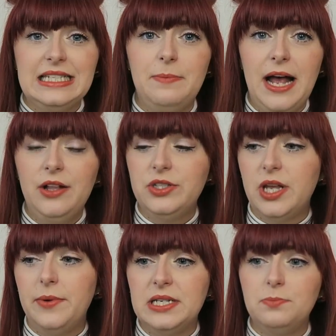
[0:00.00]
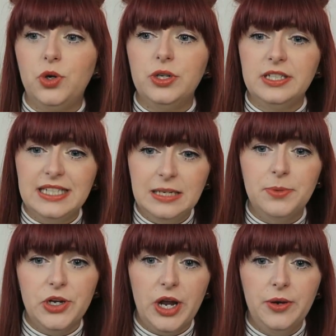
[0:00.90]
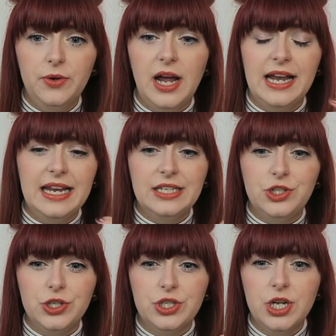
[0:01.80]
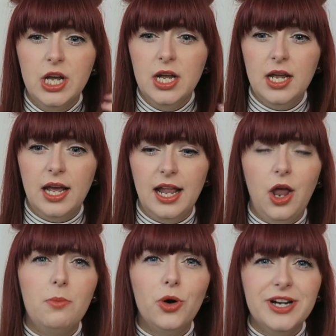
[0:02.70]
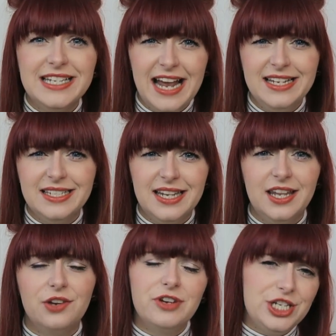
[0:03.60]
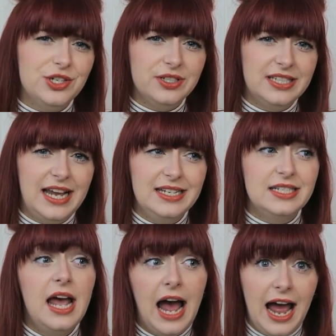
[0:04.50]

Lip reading: smell, so it's more deeper note, and it's just a lot more intense than the original scent.